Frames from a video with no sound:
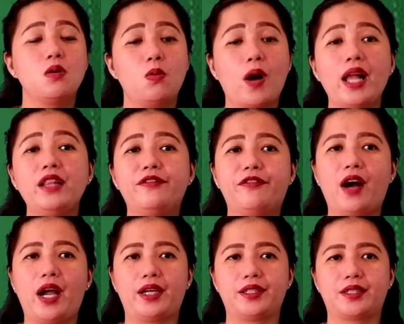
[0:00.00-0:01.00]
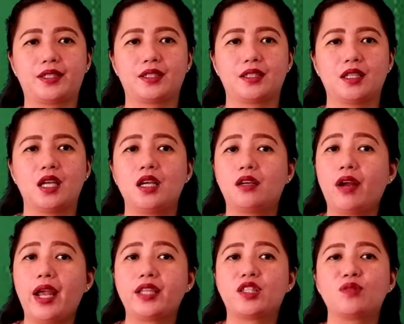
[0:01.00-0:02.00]
Wildfires
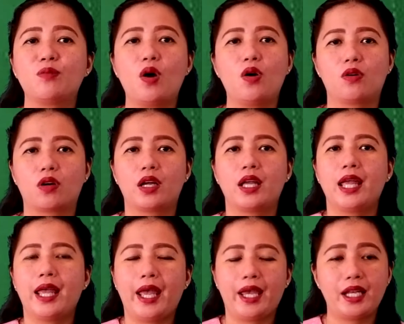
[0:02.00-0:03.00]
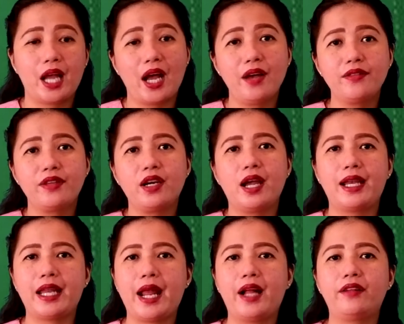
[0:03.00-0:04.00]
create smoke and other
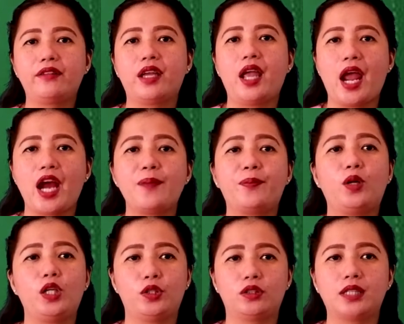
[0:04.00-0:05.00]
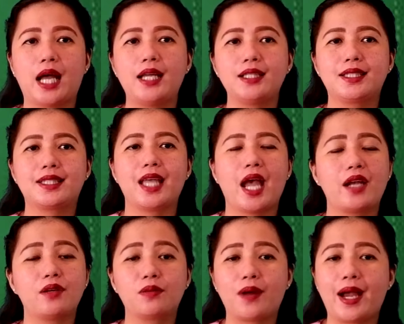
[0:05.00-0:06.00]
unhealthy air pollutants
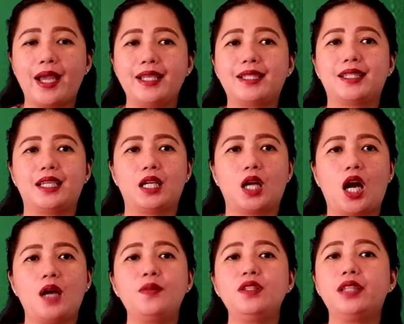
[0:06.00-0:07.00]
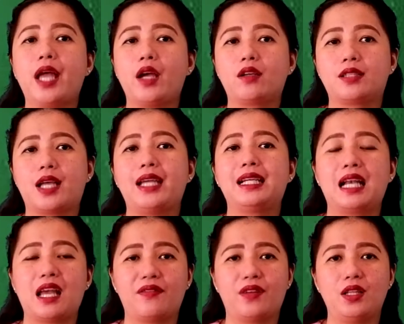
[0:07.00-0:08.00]
and rise in carbon dioxide
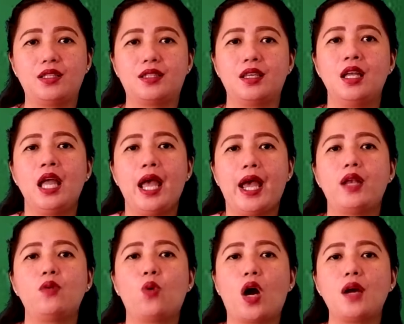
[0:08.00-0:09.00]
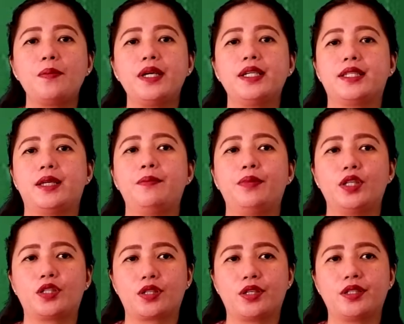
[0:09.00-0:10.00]
levels and warmer
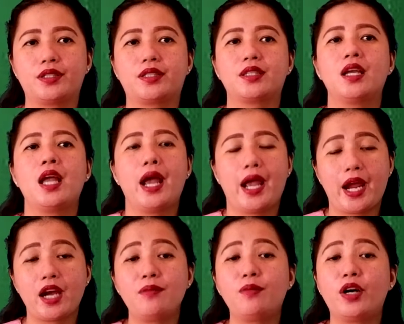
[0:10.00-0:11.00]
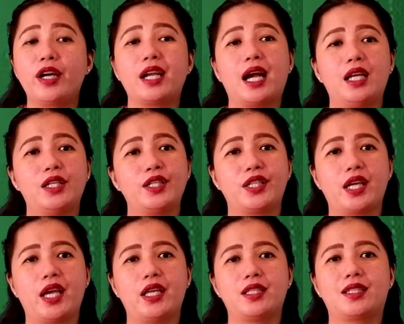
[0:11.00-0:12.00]
temperatures, airborne
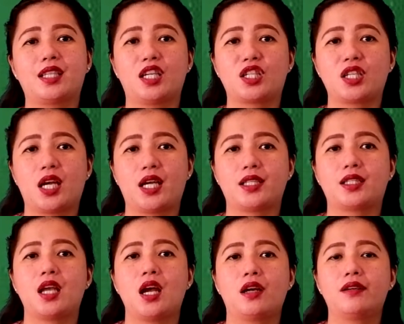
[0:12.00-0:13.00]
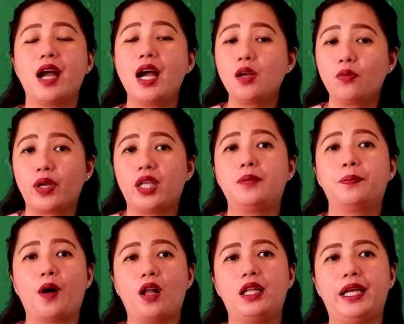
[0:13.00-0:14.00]
allergens such as ragweed
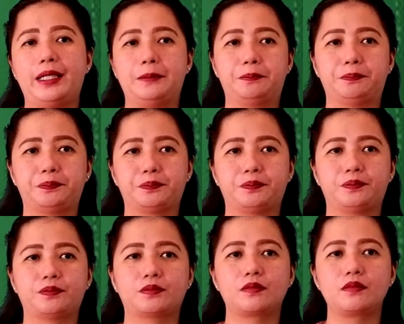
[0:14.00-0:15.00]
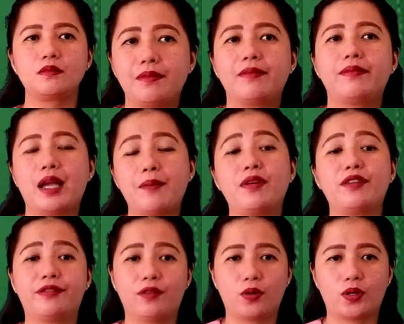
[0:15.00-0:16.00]
pollen.
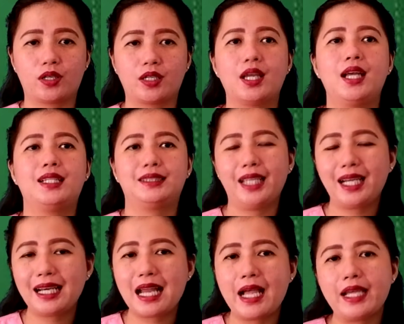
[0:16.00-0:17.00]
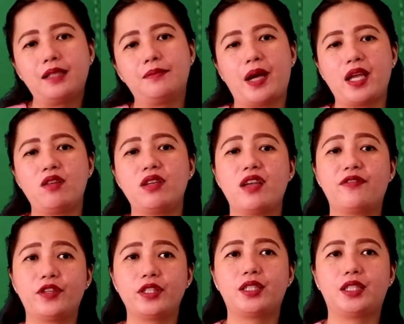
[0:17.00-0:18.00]
Number 4, declined
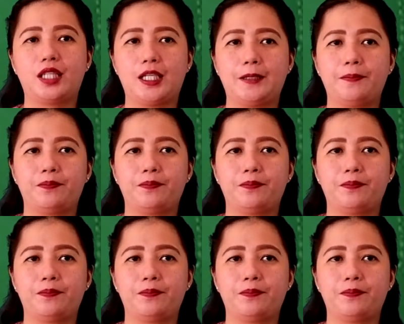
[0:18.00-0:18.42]
biodiversity.